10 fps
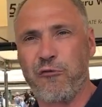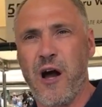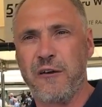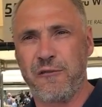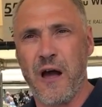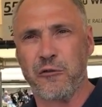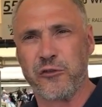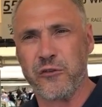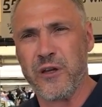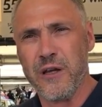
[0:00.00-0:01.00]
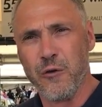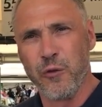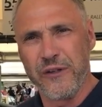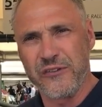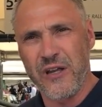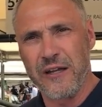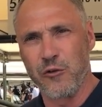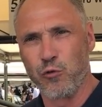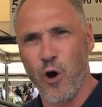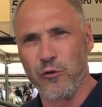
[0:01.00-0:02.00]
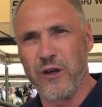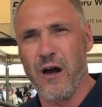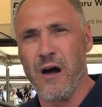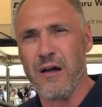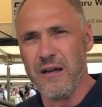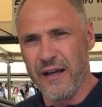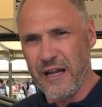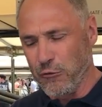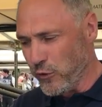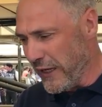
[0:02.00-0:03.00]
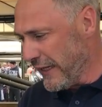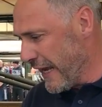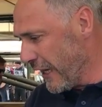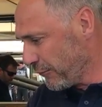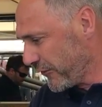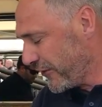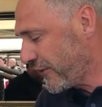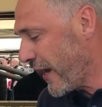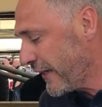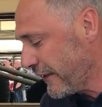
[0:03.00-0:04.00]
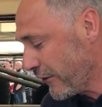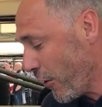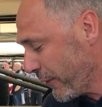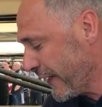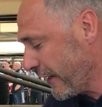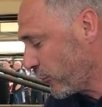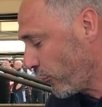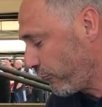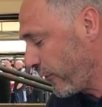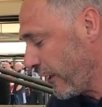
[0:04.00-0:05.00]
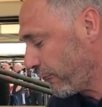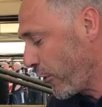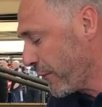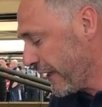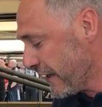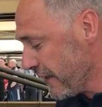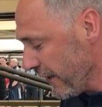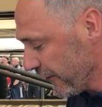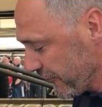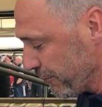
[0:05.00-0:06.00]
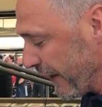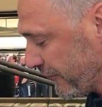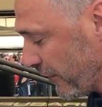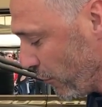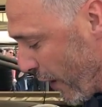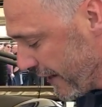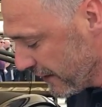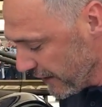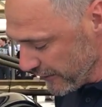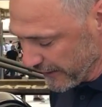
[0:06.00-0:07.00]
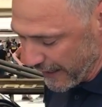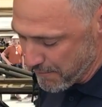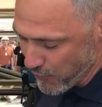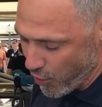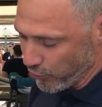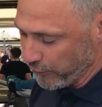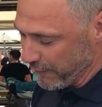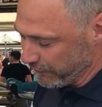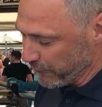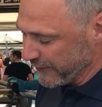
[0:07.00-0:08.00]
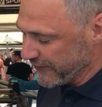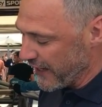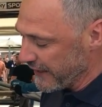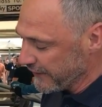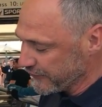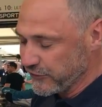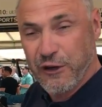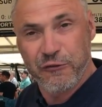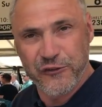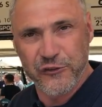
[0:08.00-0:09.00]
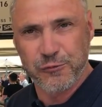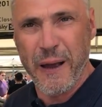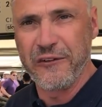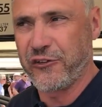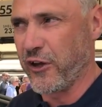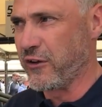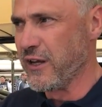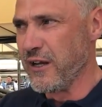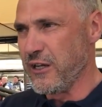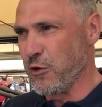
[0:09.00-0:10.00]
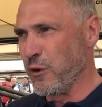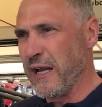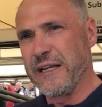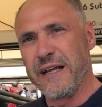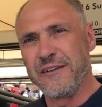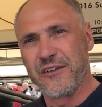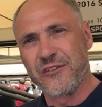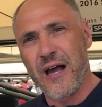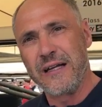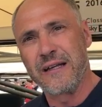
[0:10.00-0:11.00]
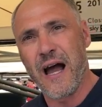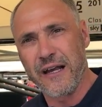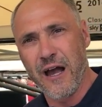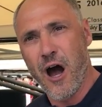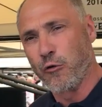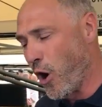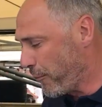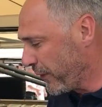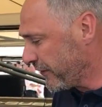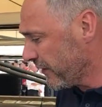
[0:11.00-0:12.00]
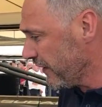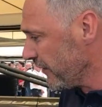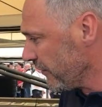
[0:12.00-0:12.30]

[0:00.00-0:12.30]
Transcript: or 5,000 with a standard road car and that really helps to tighten it up and get a good feel from it and especially when you get more grip from the tyres, stiffer suspension, you really need to tighten that car up and